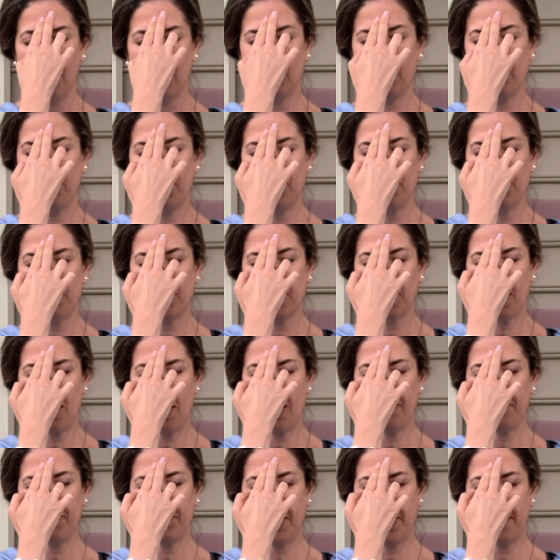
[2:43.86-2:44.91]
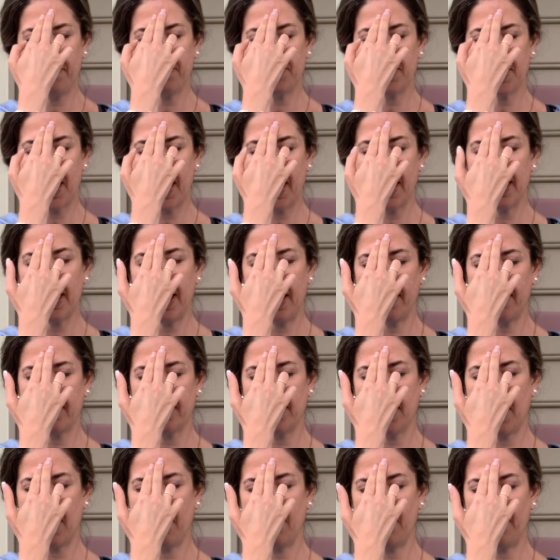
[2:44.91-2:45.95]
Closing off left side,
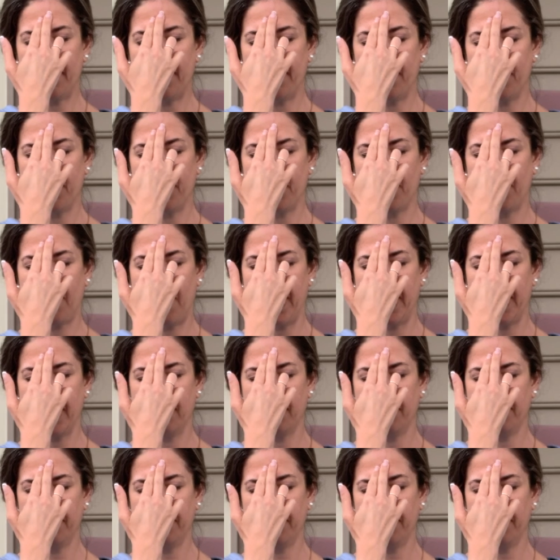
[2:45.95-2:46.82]
exhale through the right.